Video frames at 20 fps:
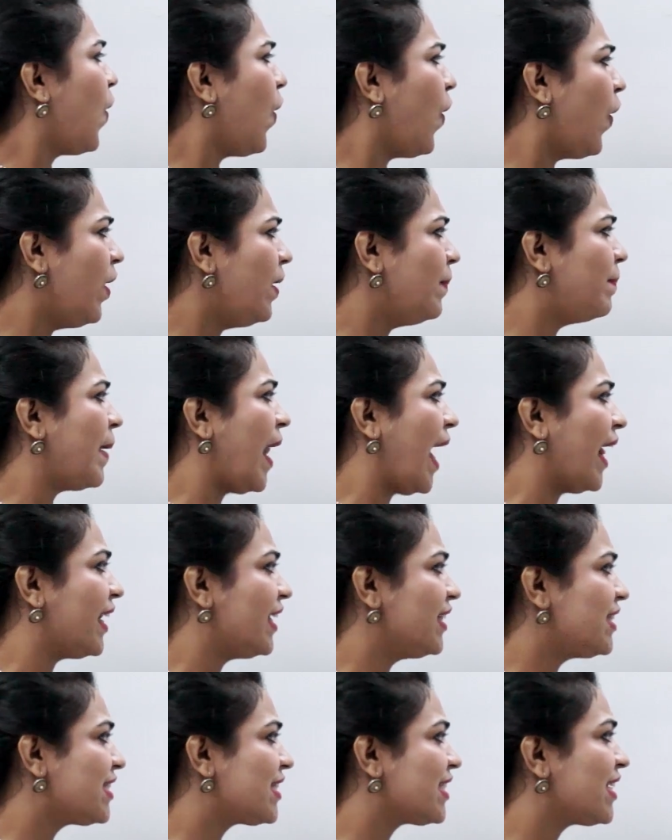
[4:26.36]
All
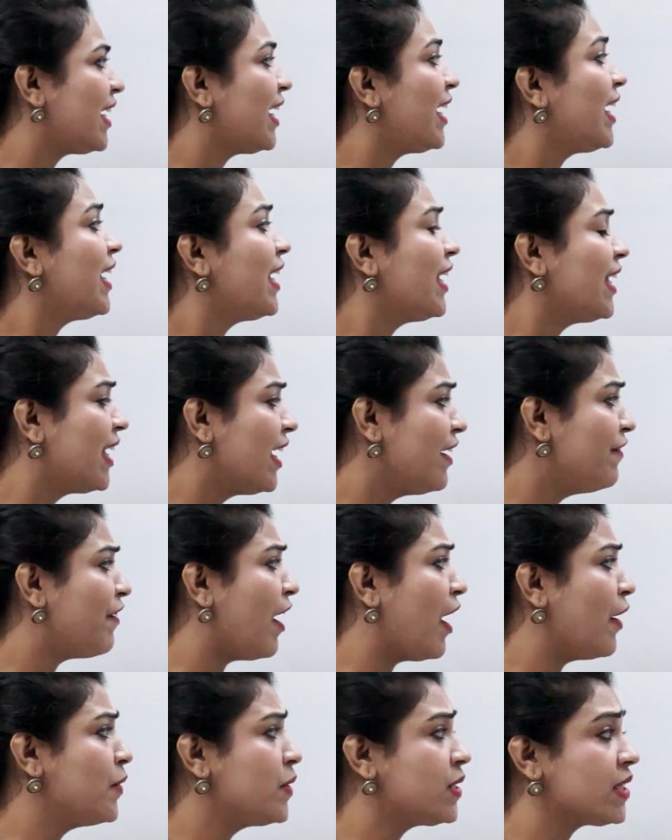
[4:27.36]
planets give
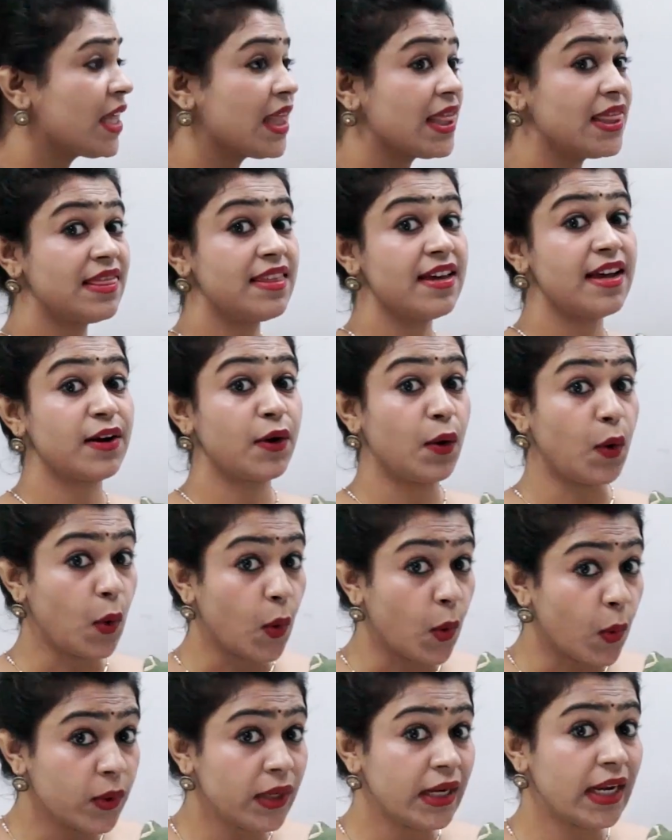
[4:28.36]
out their
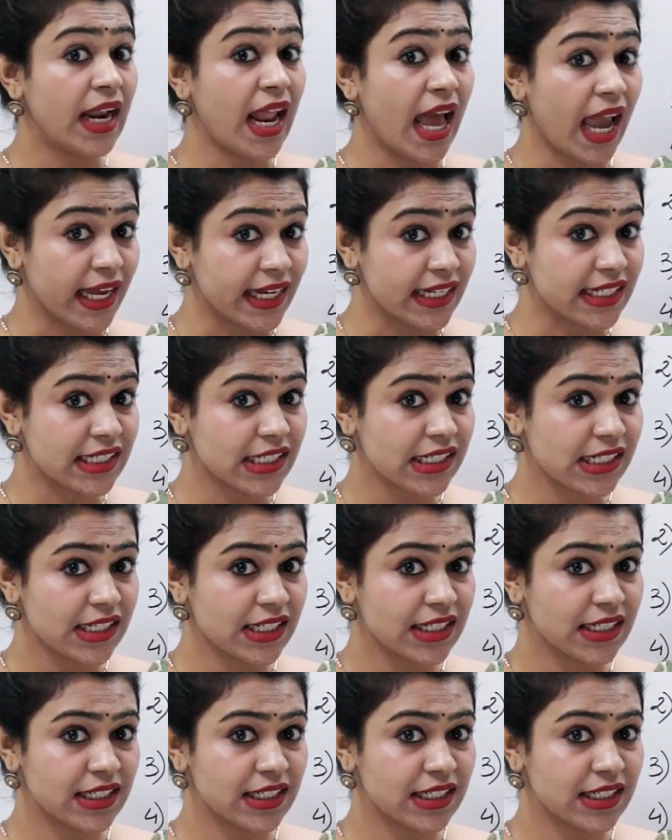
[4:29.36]
own light.